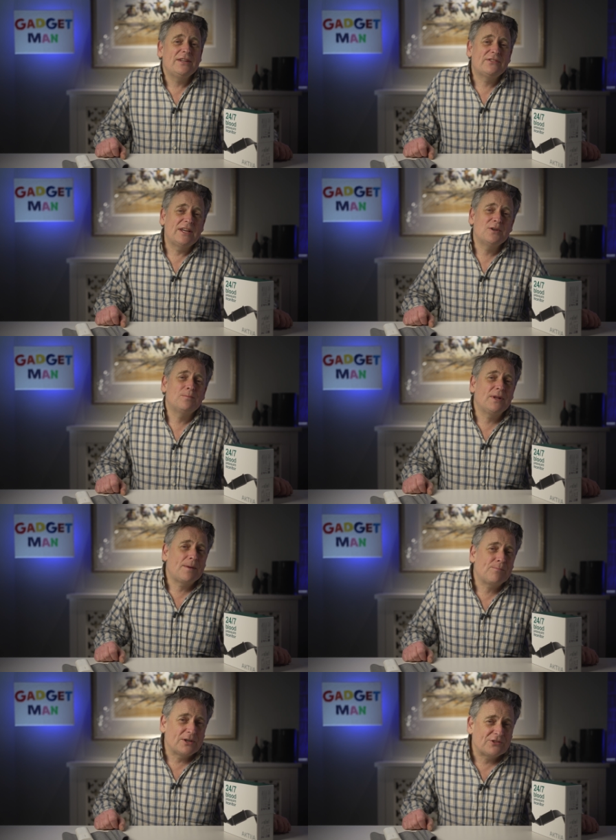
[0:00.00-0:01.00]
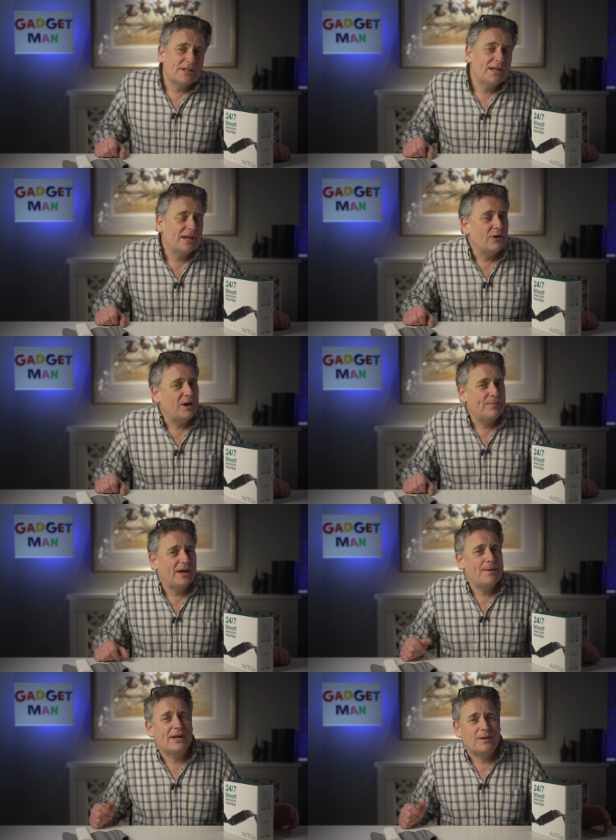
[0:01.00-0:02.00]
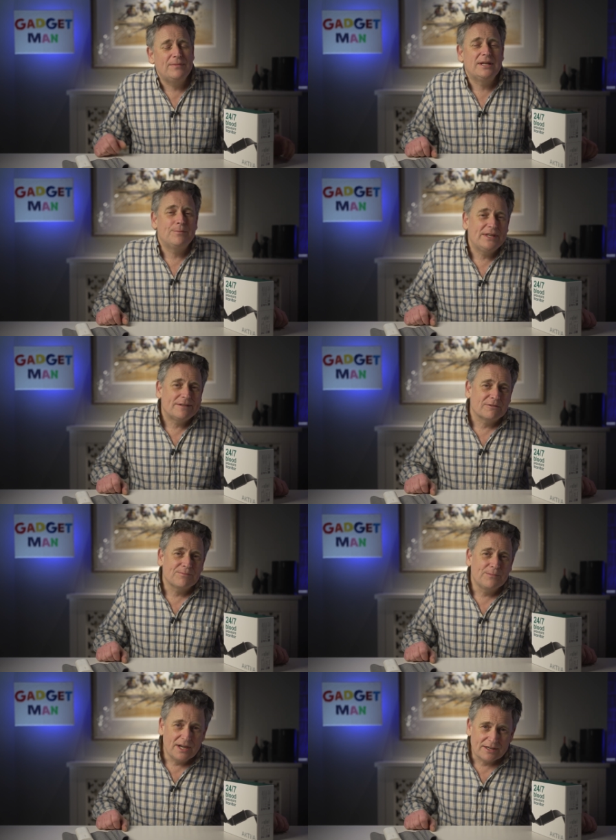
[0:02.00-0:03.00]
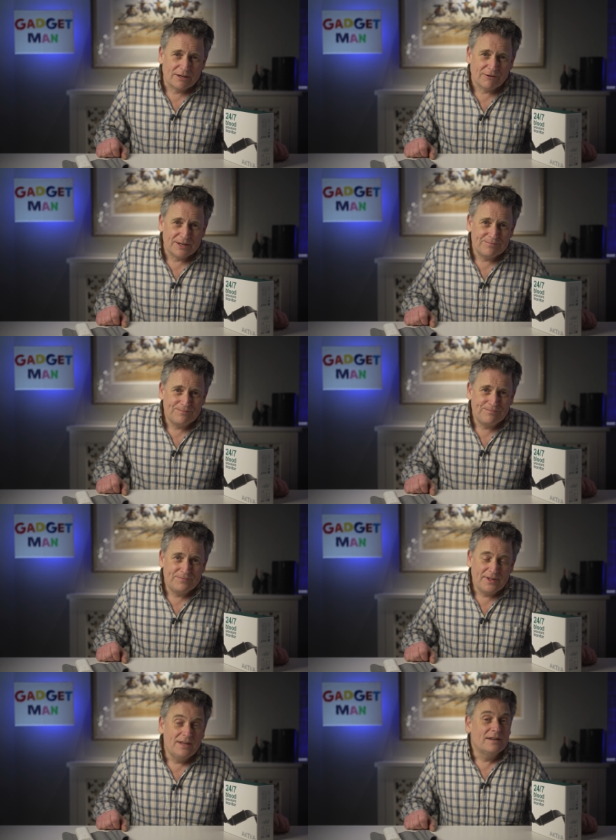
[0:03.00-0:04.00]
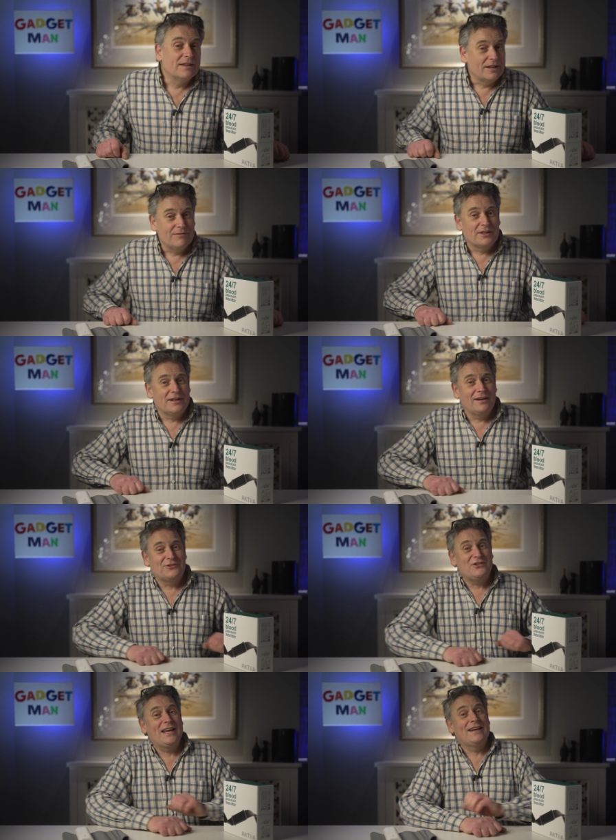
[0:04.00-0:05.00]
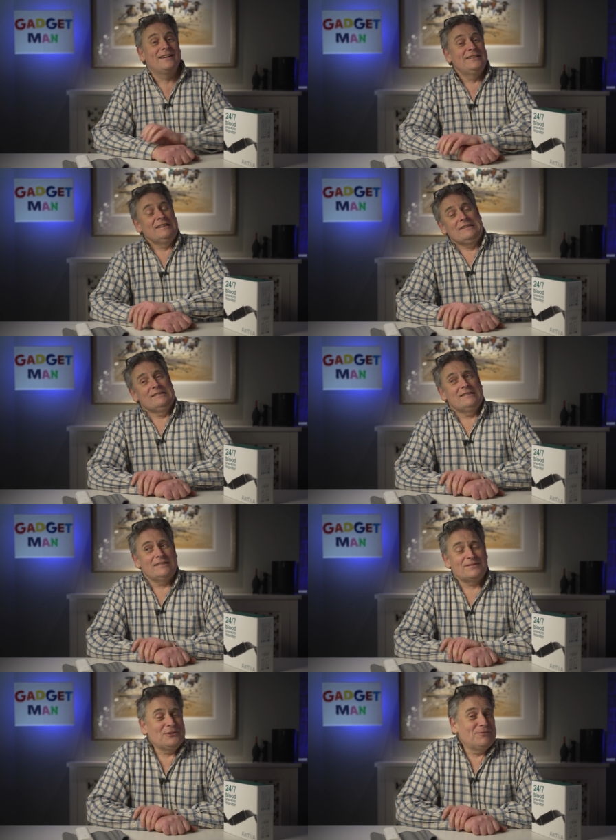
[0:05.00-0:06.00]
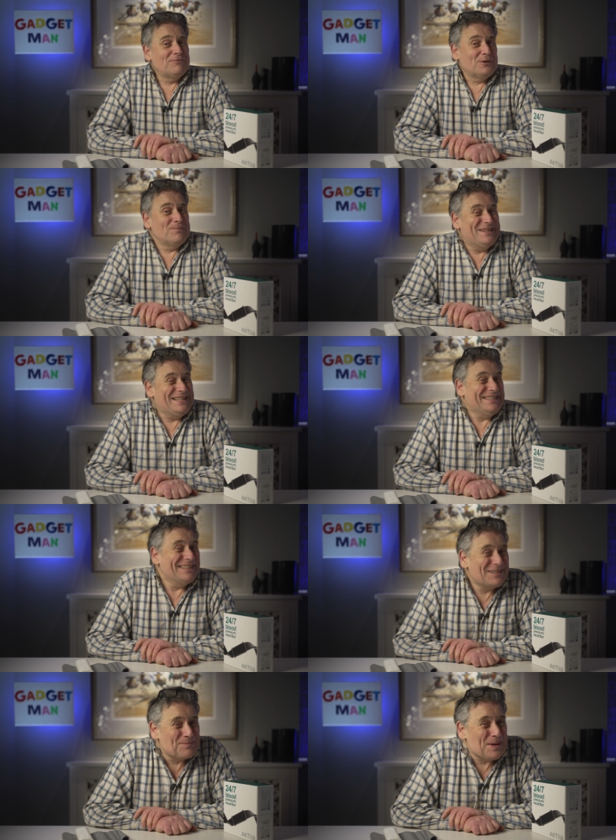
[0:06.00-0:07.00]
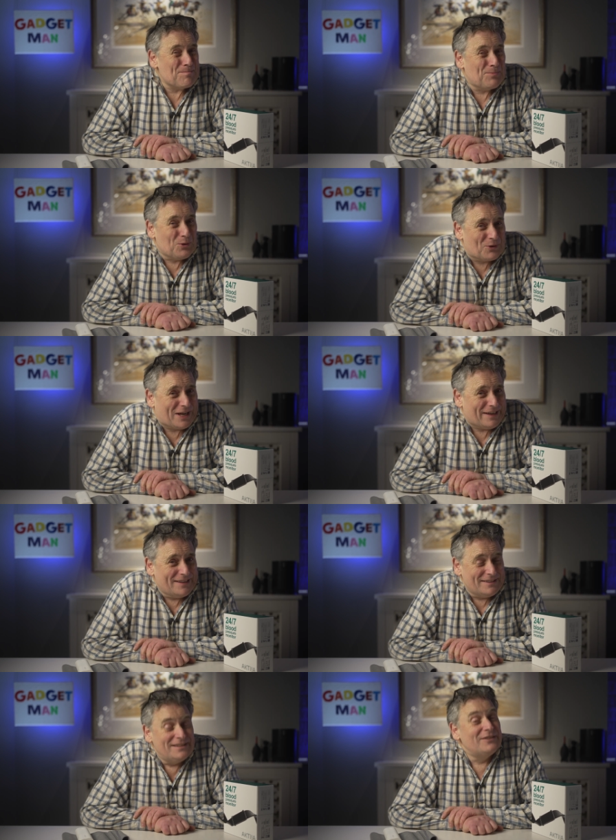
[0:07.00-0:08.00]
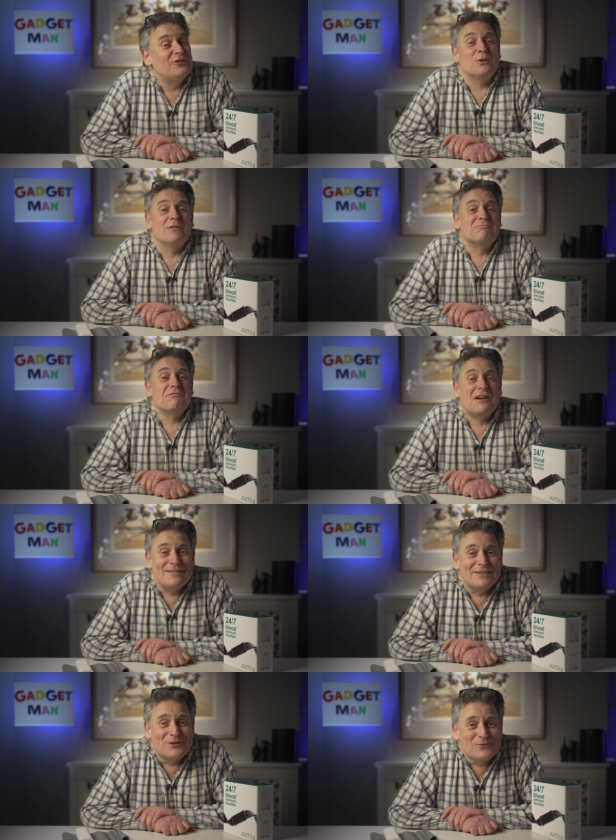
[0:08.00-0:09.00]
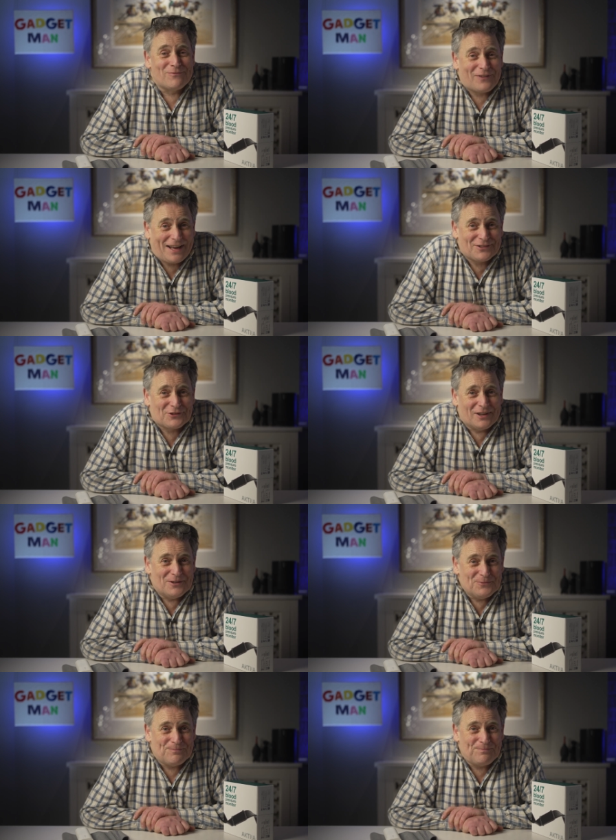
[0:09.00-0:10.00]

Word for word: they say your blood pressure can go up by about a millimetre of mercury. And over the last year, I've gone from a little bit bulky to a right old fatso